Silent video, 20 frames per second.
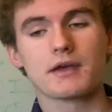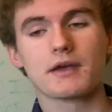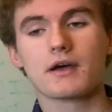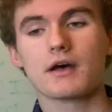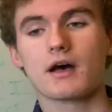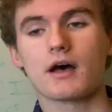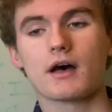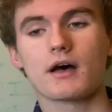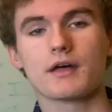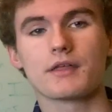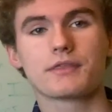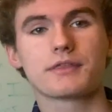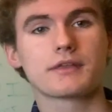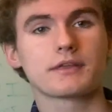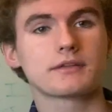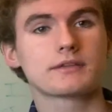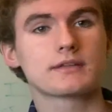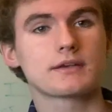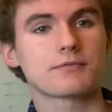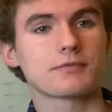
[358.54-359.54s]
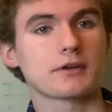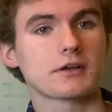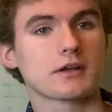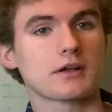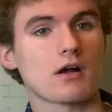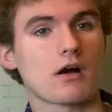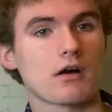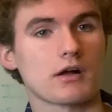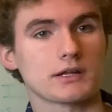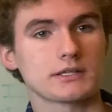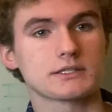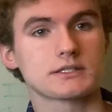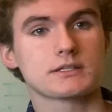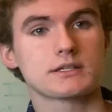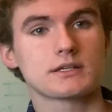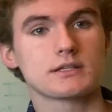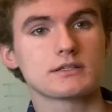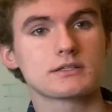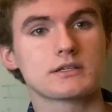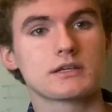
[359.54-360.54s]
the different
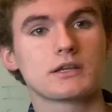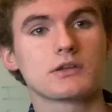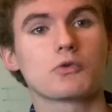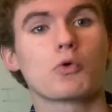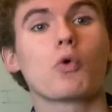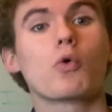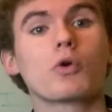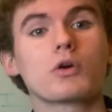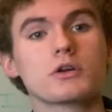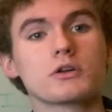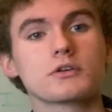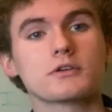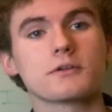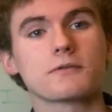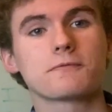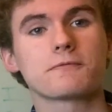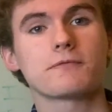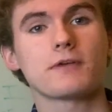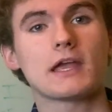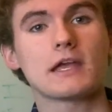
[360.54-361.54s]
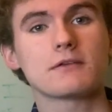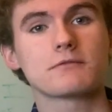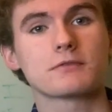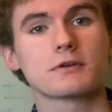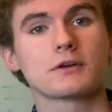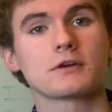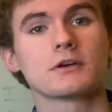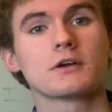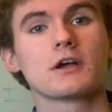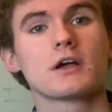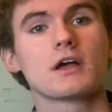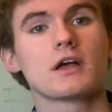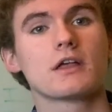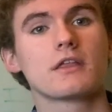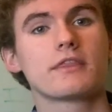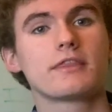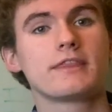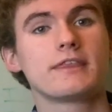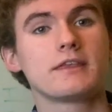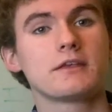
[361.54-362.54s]
constants in order to favor
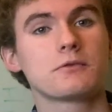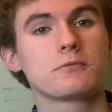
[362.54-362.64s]
the